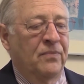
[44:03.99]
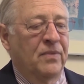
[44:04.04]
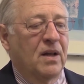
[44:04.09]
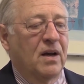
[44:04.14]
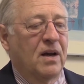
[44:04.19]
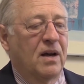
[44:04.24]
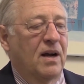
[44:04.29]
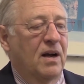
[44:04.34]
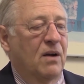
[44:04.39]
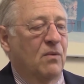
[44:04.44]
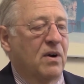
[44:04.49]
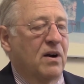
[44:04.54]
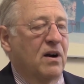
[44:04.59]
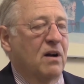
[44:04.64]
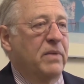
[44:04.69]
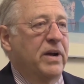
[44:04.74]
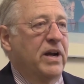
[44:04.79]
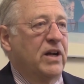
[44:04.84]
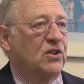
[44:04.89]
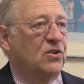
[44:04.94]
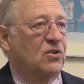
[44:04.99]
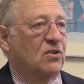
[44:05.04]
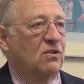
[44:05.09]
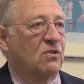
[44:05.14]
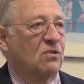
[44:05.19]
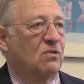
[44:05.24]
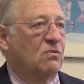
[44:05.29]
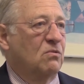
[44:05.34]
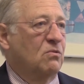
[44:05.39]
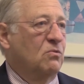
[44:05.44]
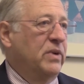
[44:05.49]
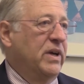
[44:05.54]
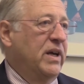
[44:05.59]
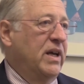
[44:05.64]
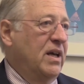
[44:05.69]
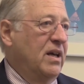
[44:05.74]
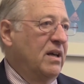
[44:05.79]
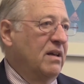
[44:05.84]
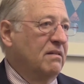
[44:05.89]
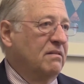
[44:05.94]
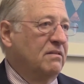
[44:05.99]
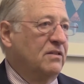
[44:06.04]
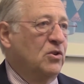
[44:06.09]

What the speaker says: I wanted to make sure we